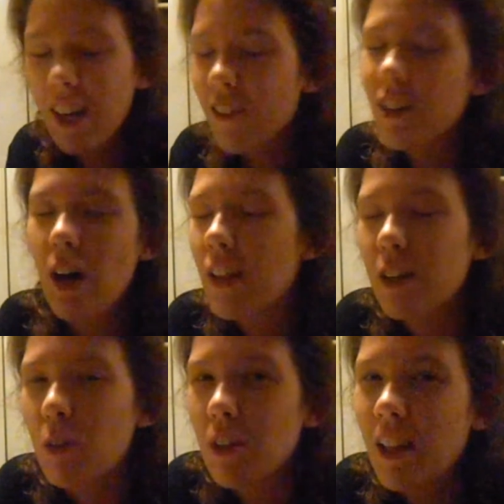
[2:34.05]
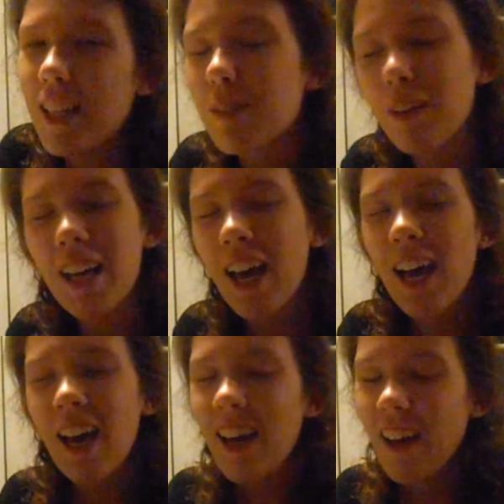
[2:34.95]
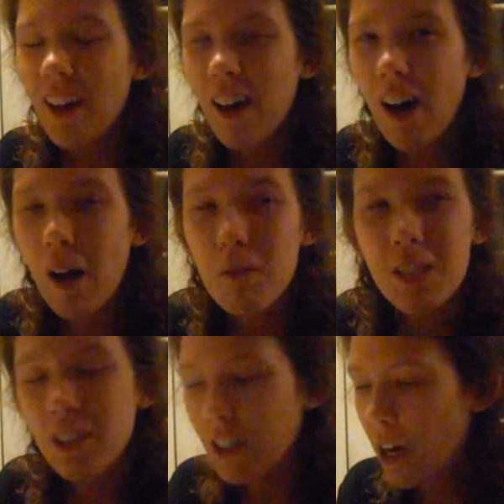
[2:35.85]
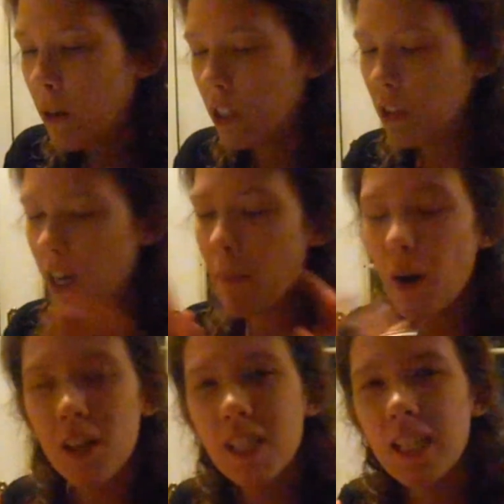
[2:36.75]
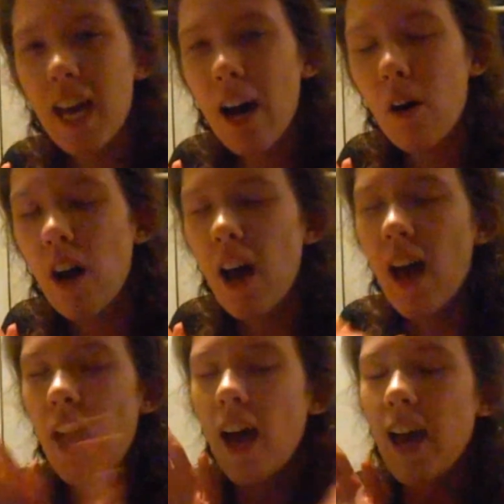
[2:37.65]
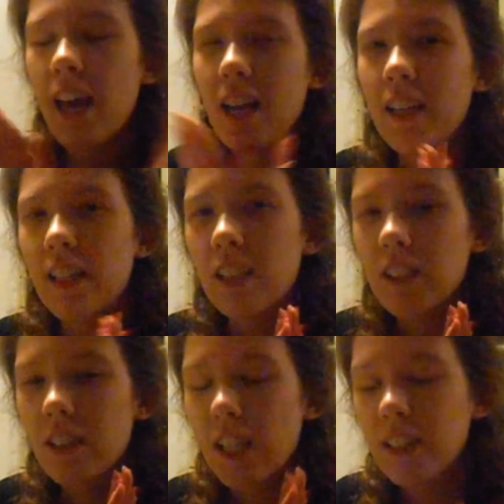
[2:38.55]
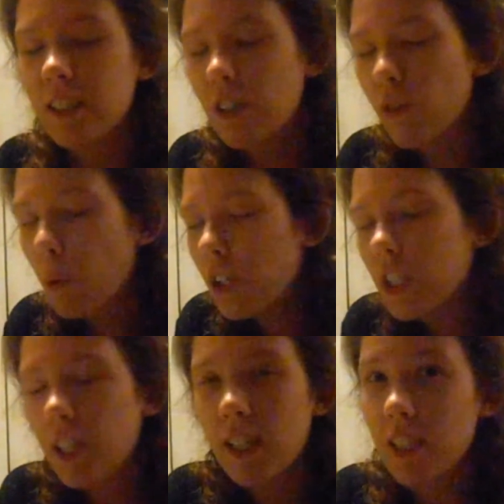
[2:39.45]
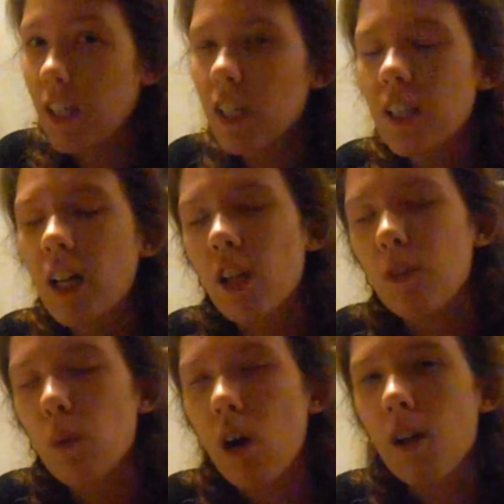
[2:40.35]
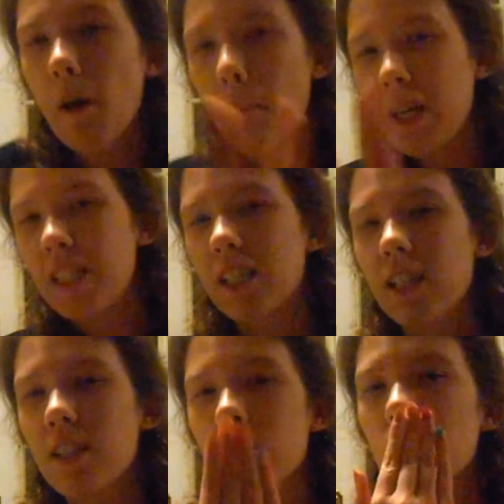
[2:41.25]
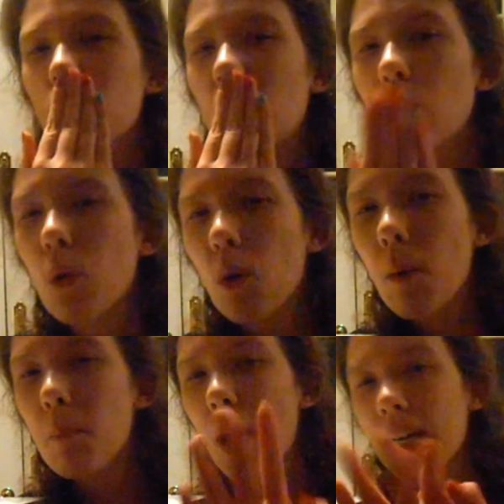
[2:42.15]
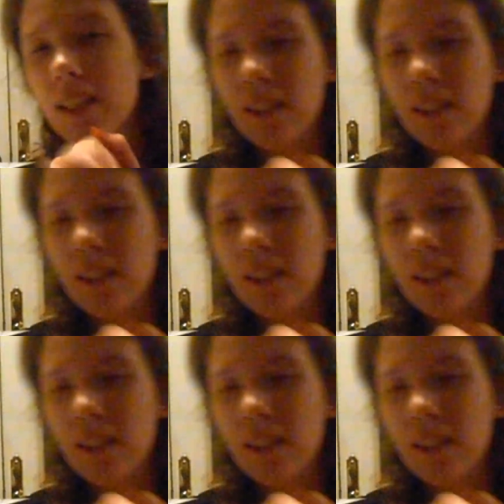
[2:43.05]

I don't know how that correlates, but I'm just going to go and do the unboxing now. And thank you for watching. Like I said again, I love you all. Peace and kisses. Bye.